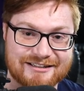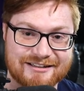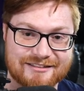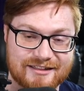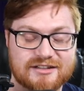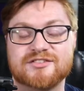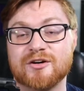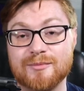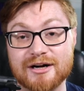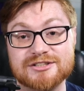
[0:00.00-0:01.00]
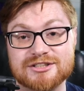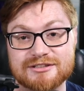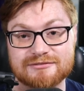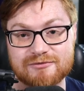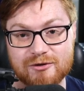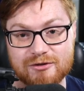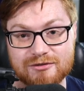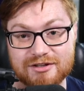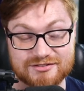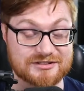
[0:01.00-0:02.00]
Thanks so much for
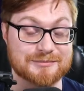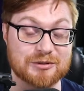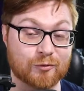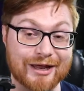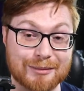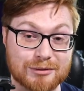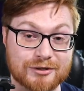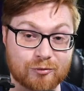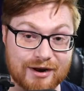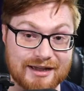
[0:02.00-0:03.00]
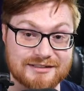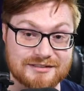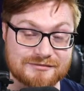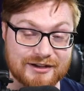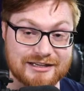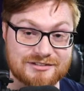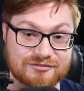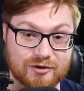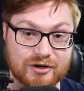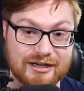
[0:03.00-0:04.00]
listening to me ramble and rant and vent
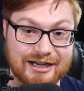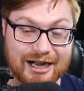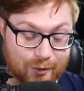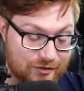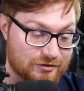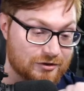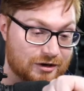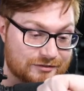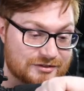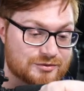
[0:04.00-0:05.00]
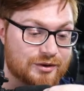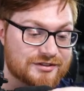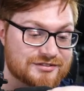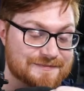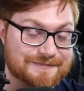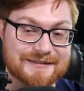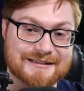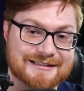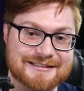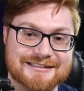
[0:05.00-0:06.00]
for however long this was.
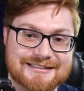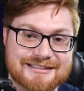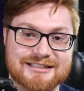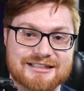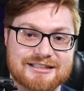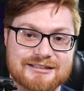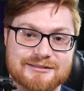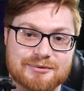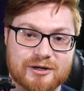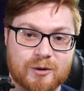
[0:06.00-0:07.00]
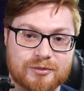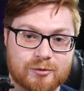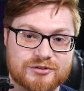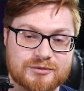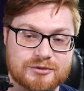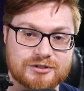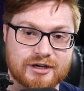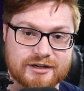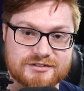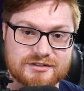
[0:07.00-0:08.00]
But I hope there was some good
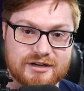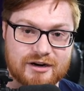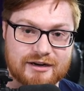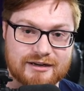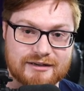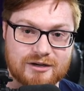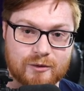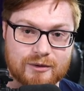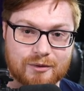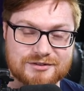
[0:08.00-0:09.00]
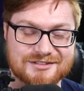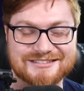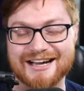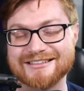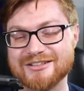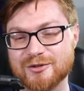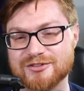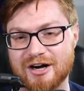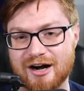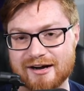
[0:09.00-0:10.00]
nuggets in there. And I know it wasn't a technical
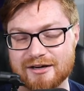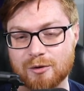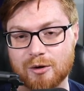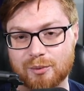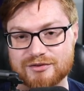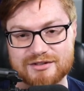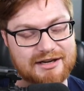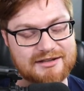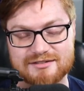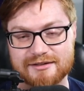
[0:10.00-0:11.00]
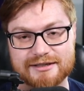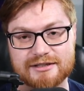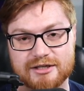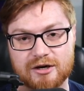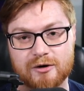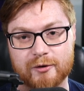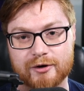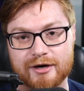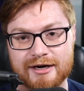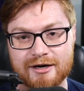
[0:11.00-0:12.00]
talk. I know it wasn't, hey, slinging code
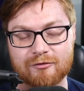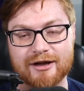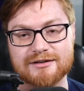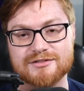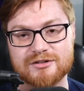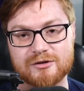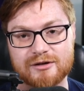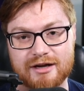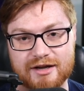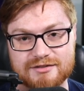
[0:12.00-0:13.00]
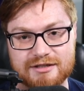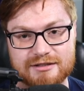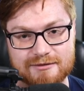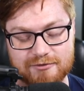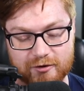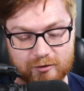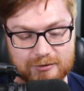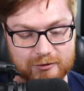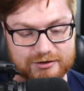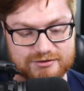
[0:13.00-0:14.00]
or writing 0 days and hitting up
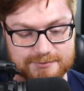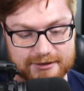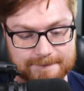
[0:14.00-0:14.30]
vulnerabilities, but